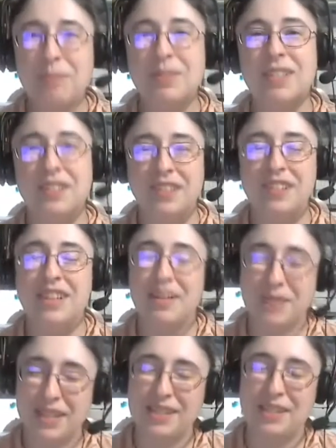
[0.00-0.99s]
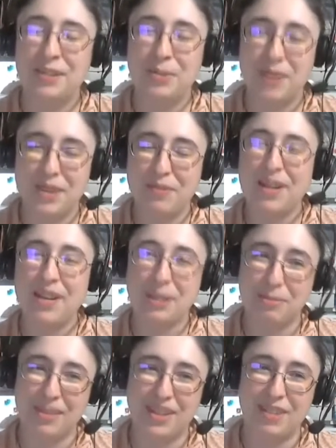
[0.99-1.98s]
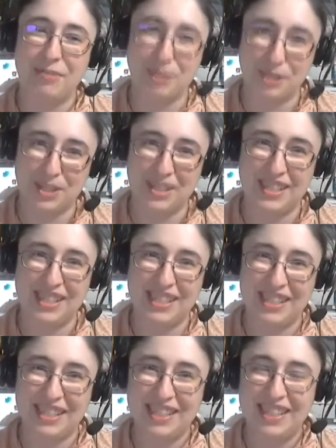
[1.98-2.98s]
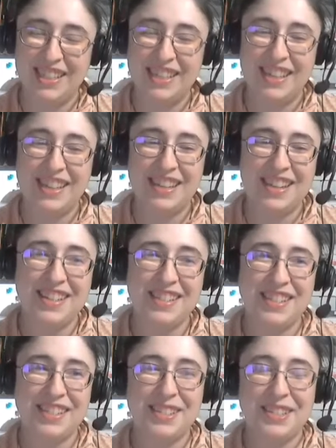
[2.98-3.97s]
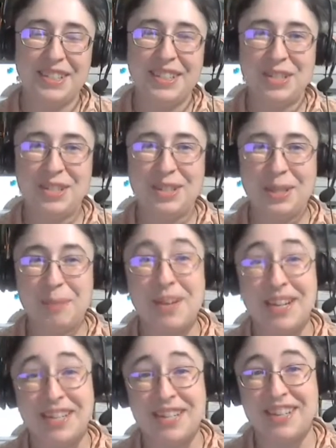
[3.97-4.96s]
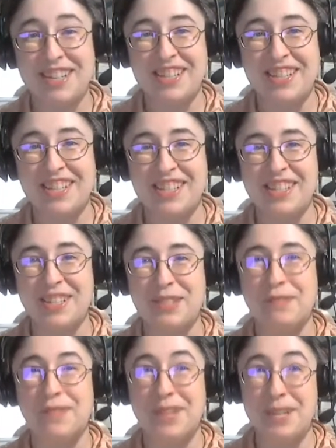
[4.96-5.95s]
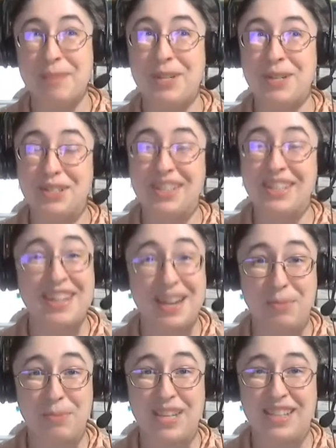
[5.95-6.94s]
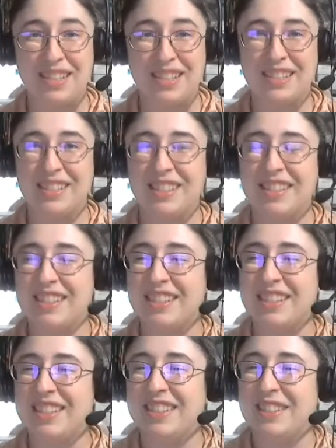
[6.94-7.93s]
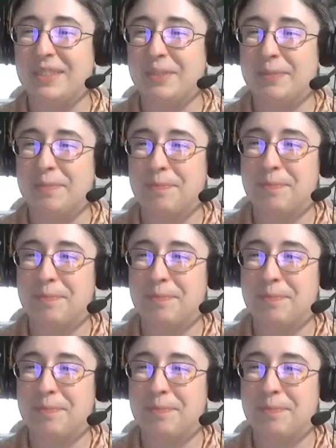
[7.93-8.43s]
adult life gets in the way of cosplay, unfortunately. And not necessarily just in the monetary sense, it's very much in the time sense. So kidding.